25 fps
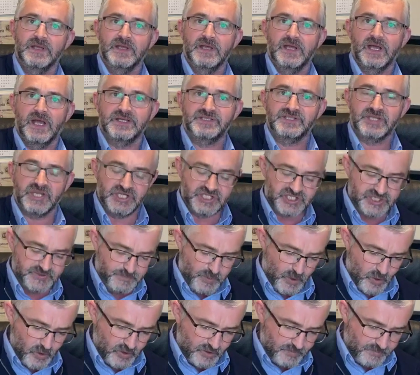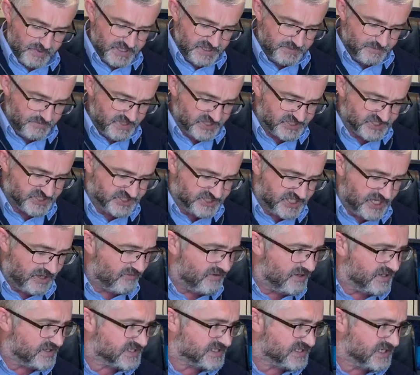as he spoke
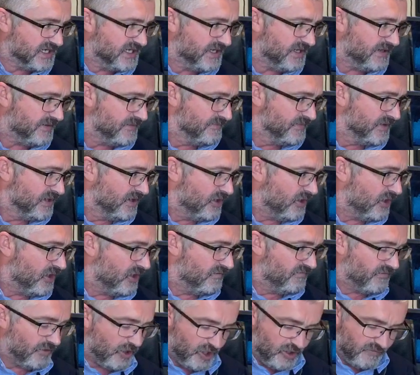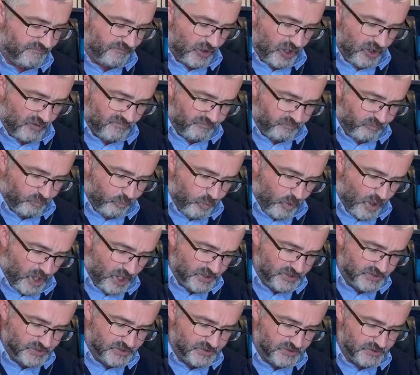mysteriously of
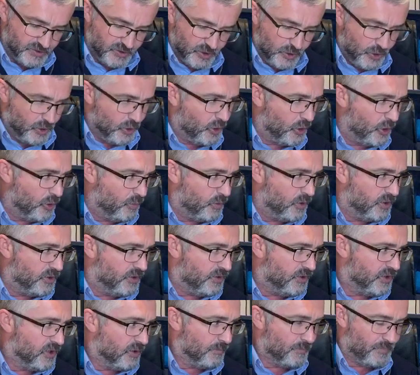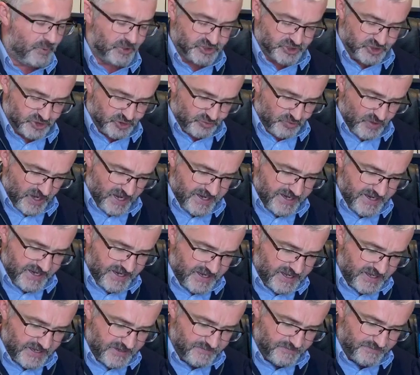one who would betray
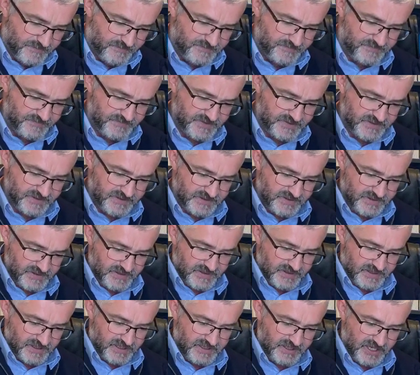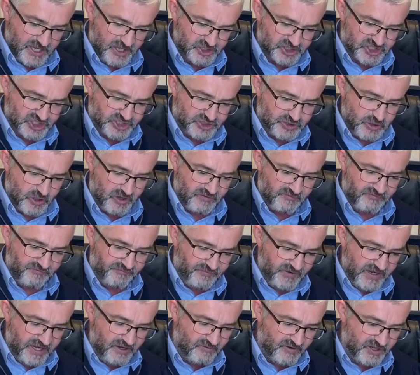him, and struck
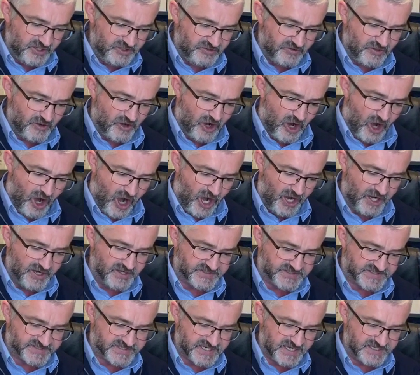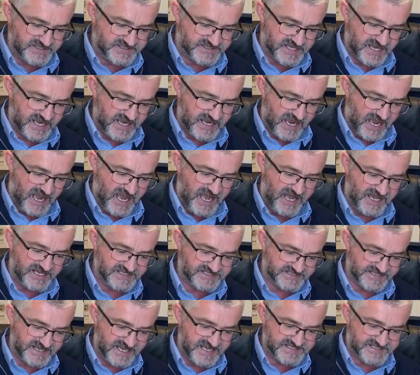fear into their hearts as they
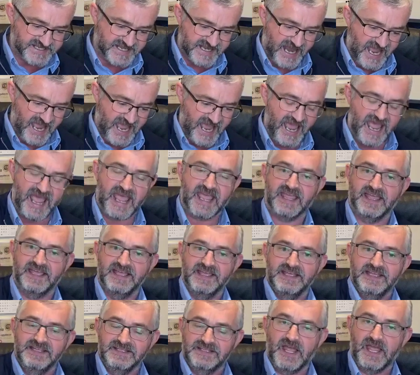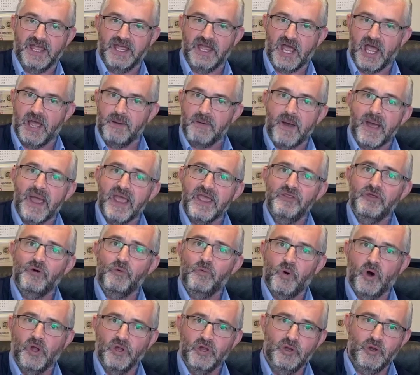asked, "Is it I? Am I the
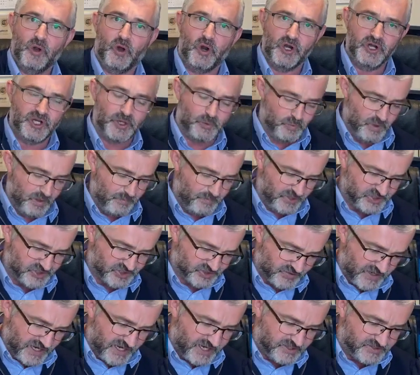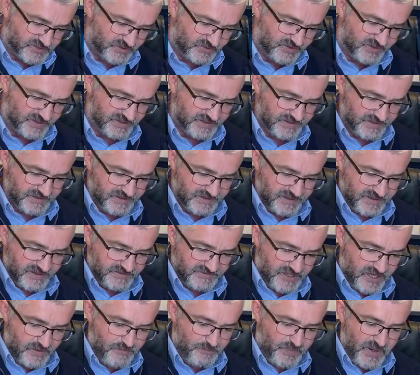one, Lord, that will betray you?"
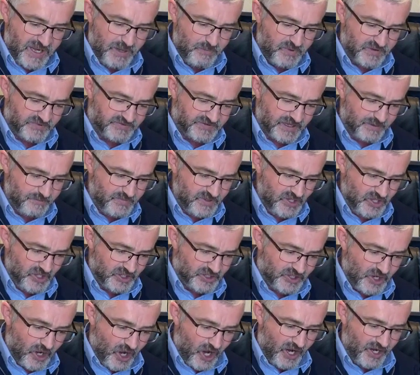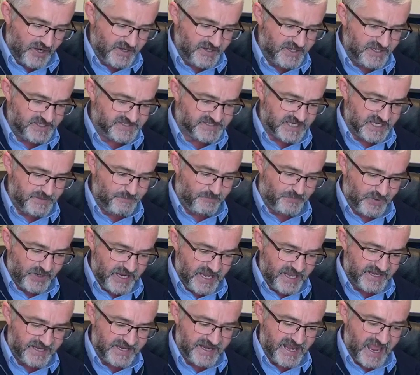They'd been with him in the garden as he
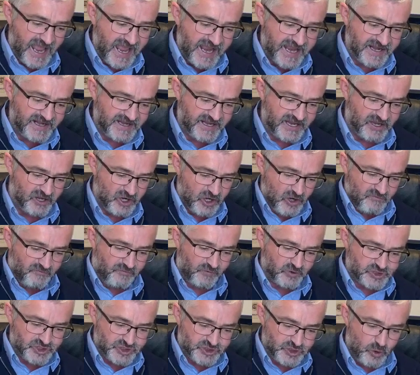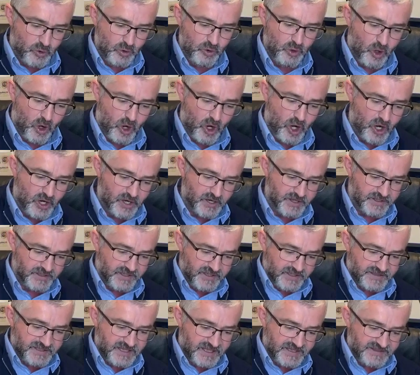prayed in agony for so long
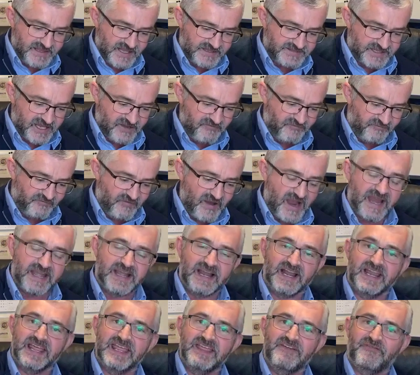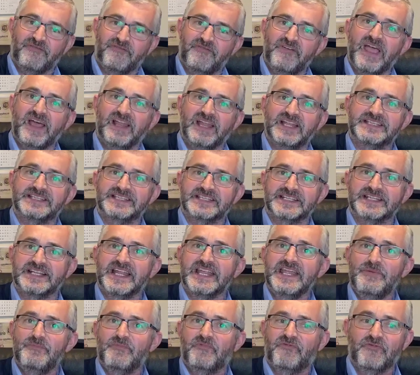that they finally fell
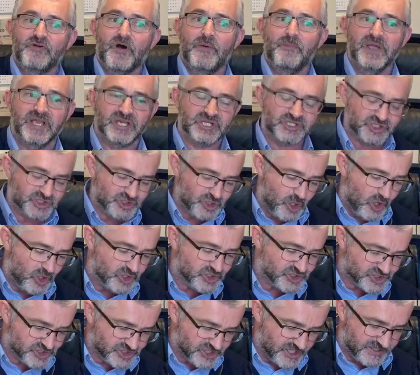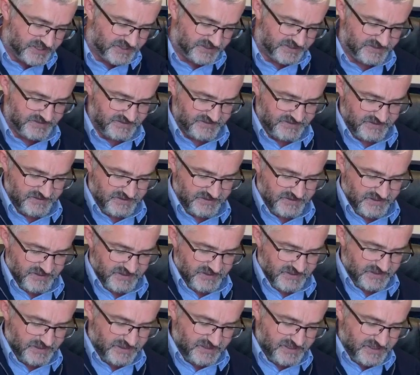asleep from exhaustion.
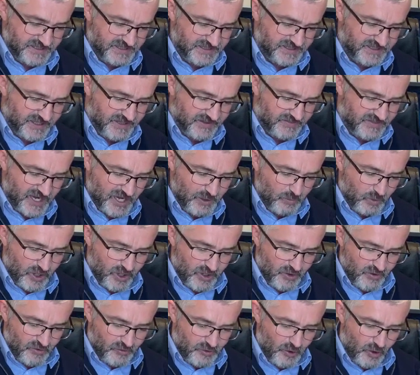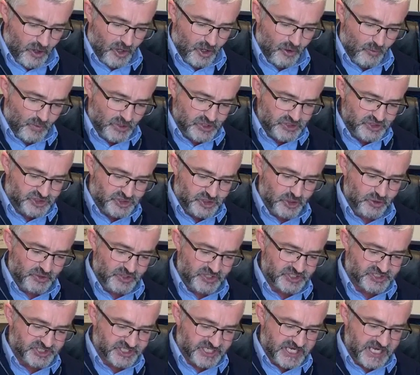They were there when
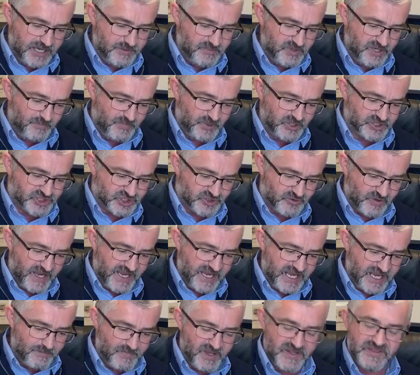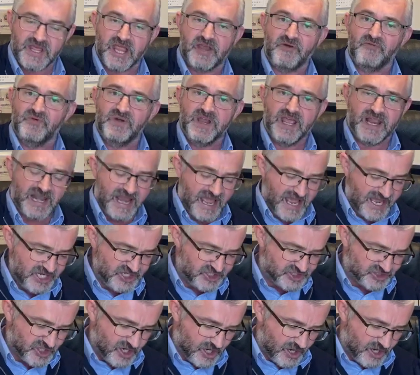Judas came to betray him, and they
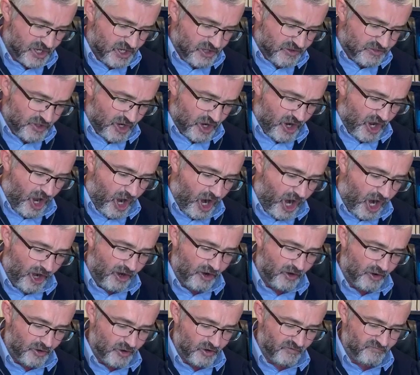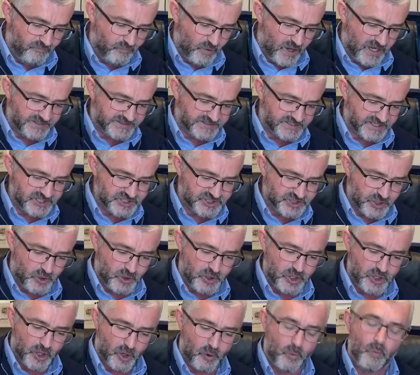realized the horror of what his
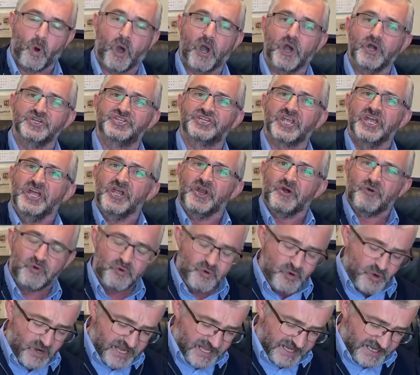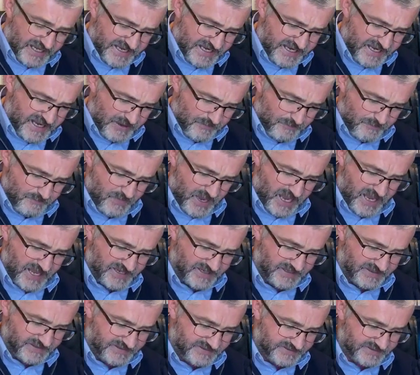earlier words really
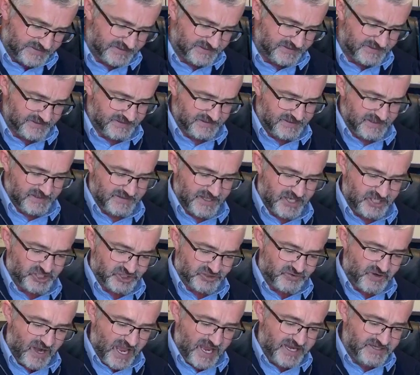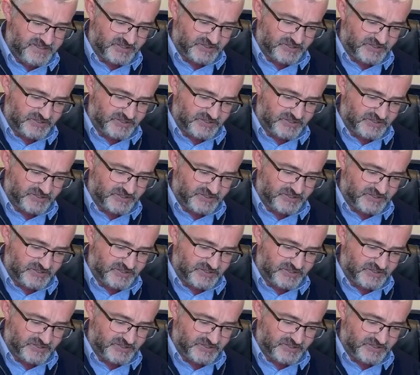meant. They tried to